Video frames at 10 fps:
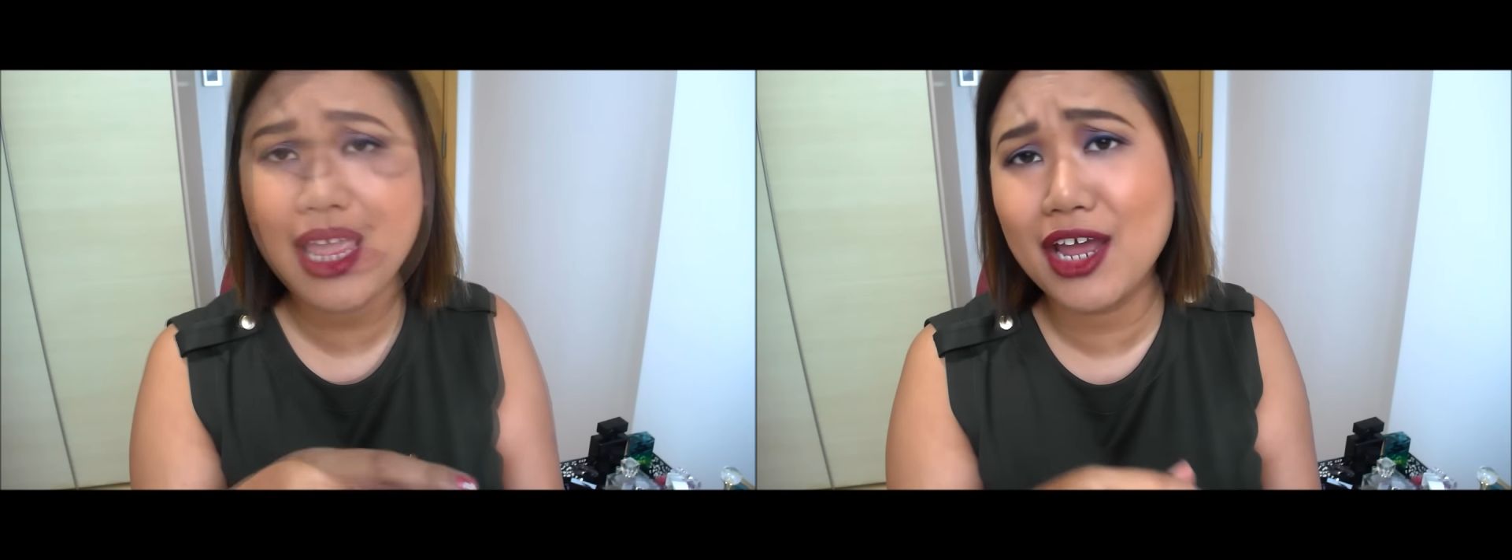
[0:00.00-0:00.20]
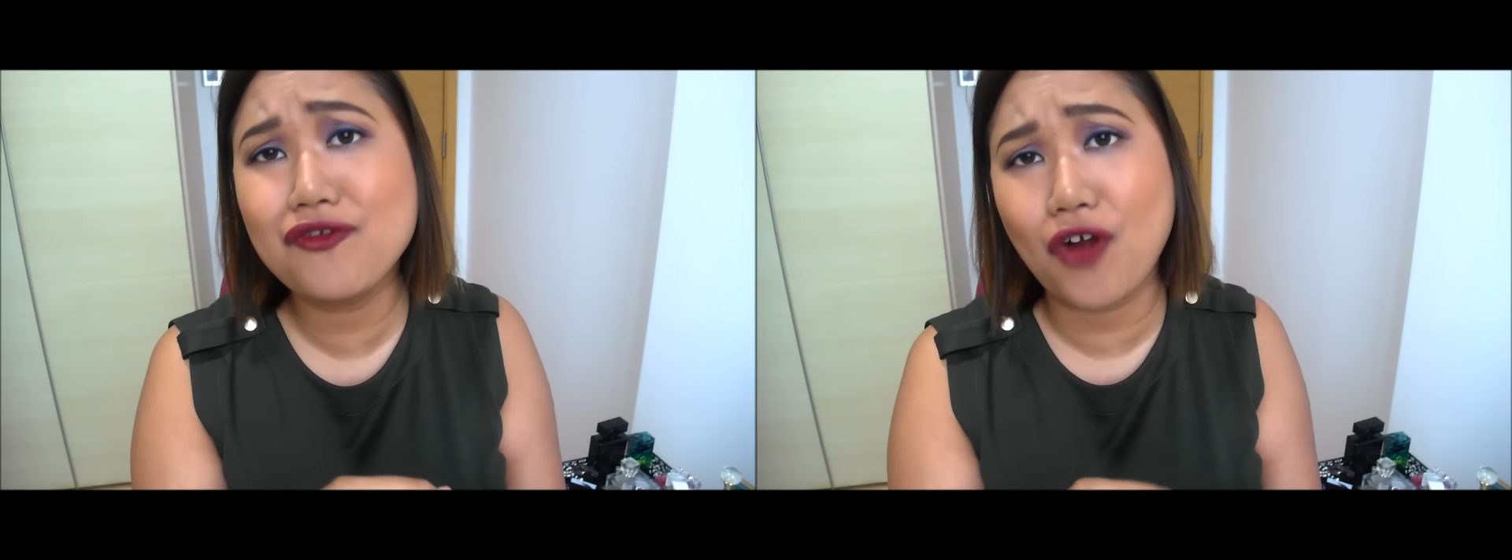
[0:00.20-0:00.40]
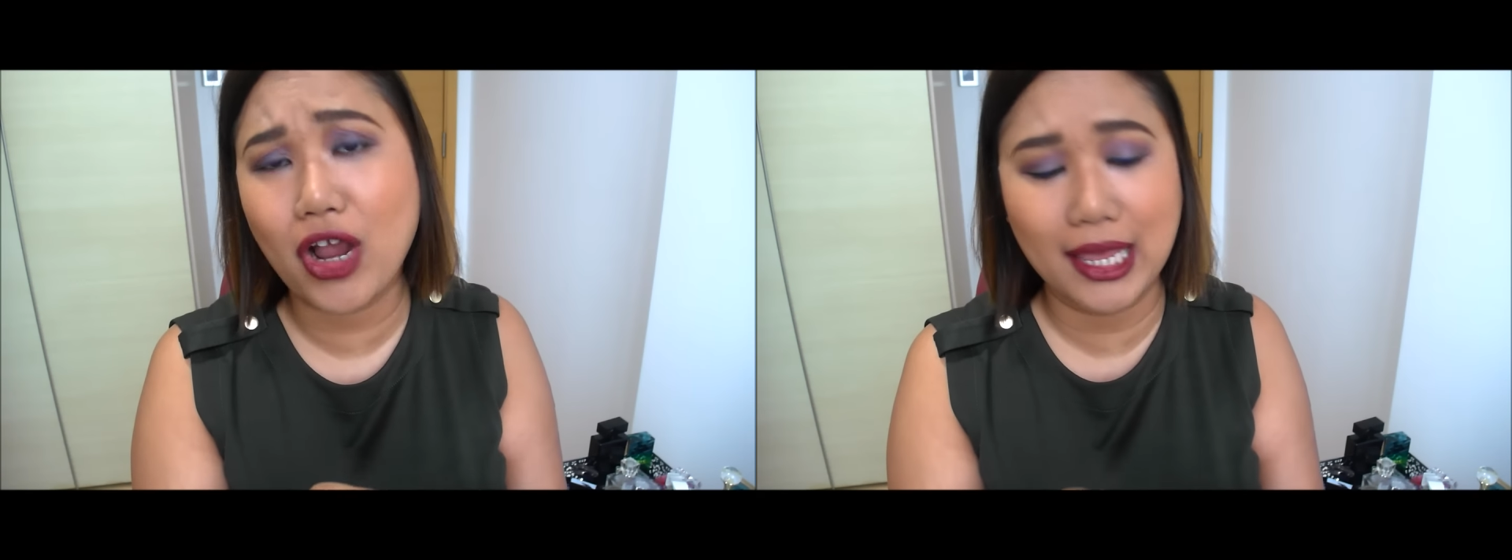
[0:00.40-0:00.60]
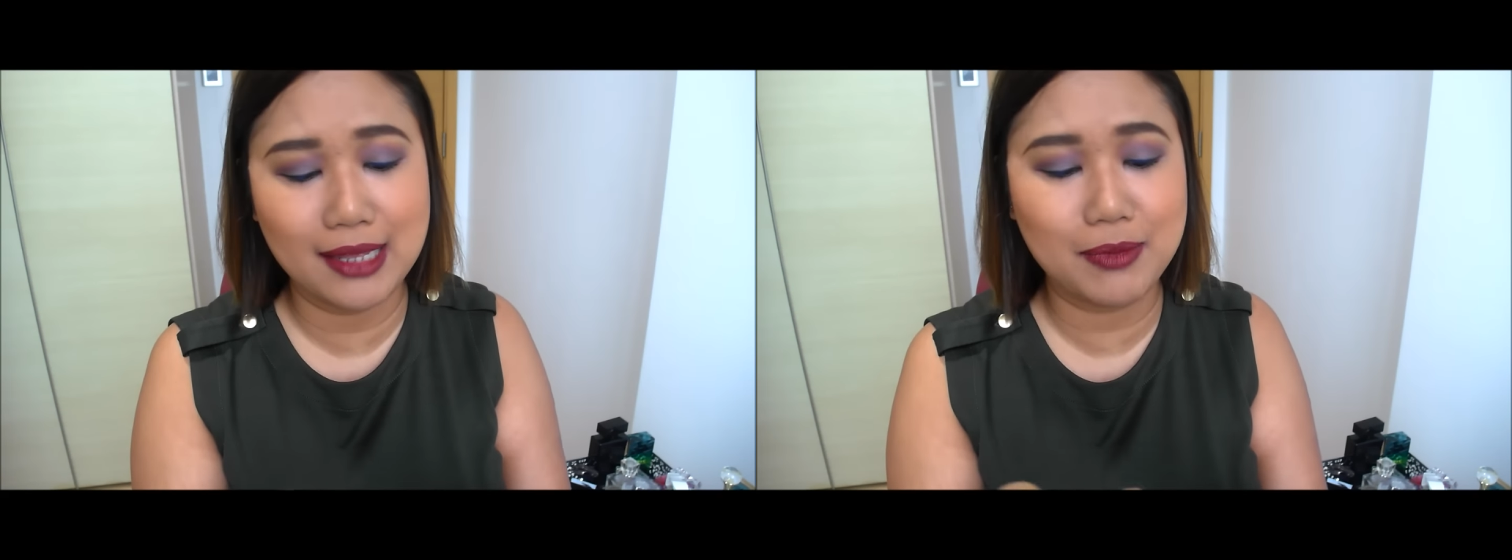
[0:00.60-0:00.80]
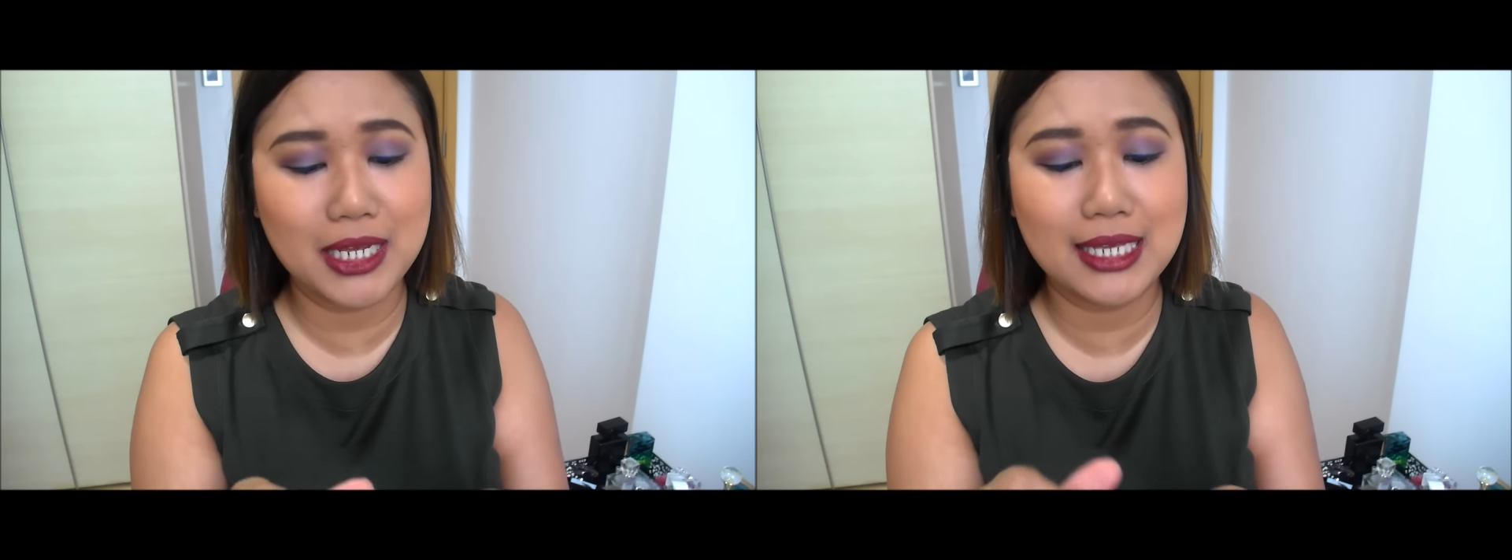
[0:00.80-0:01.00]
and rock
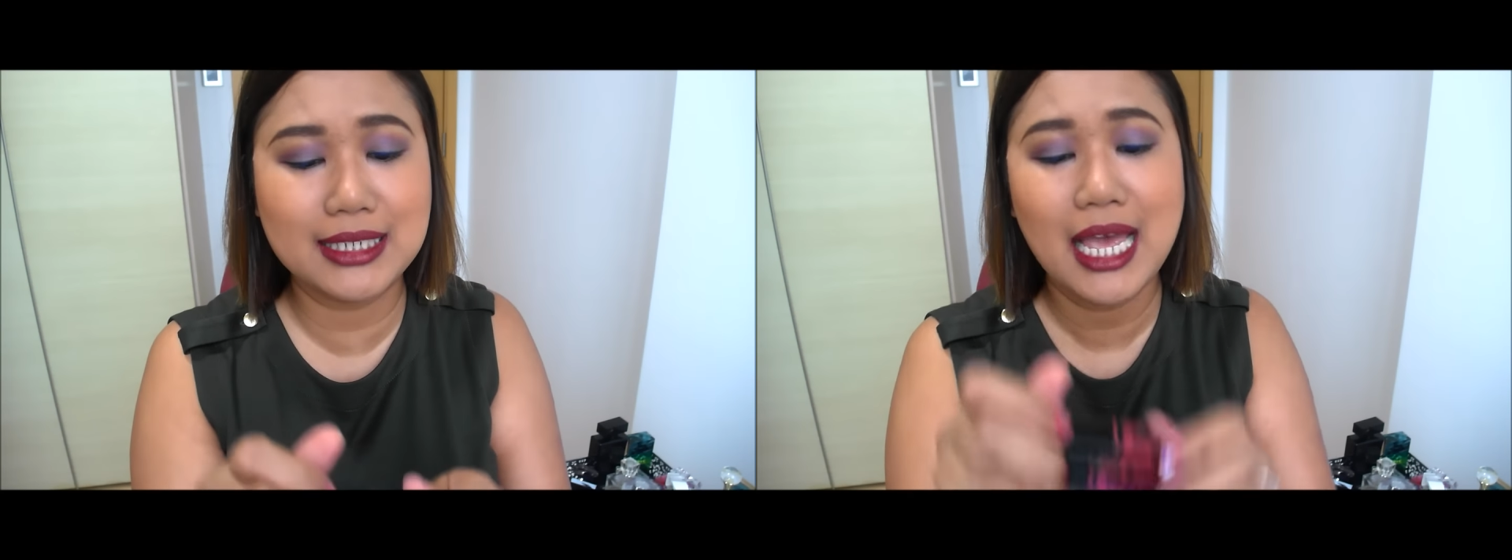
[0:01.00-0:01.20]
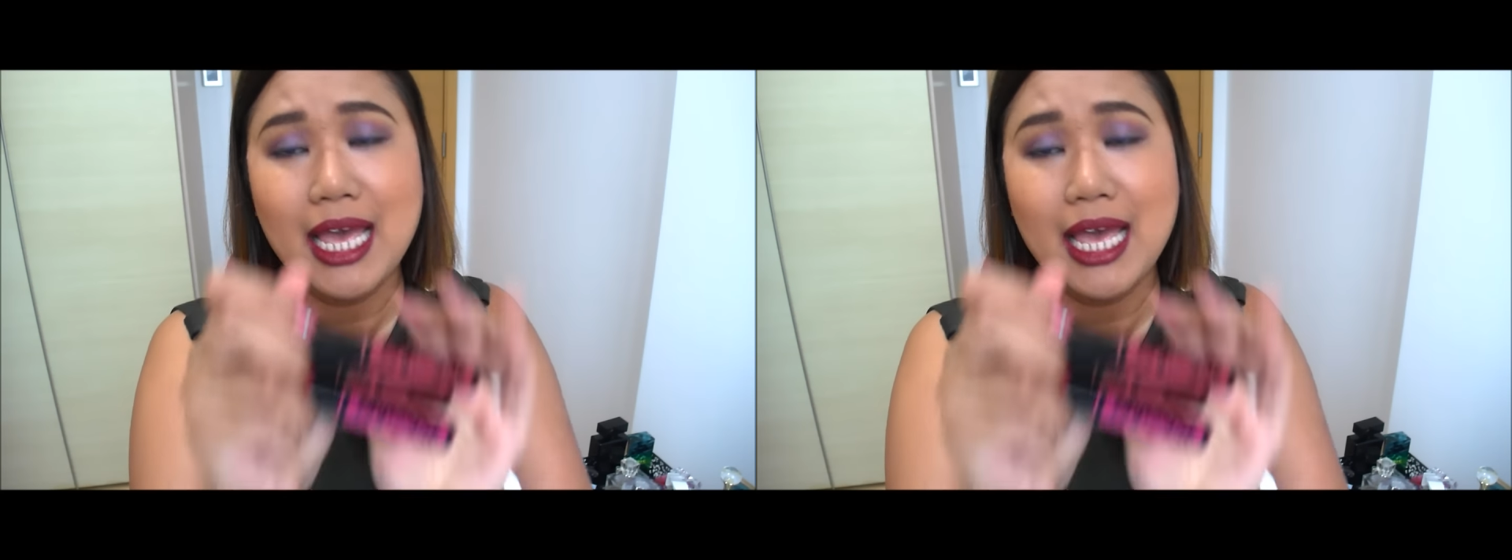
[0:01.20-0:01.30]
it because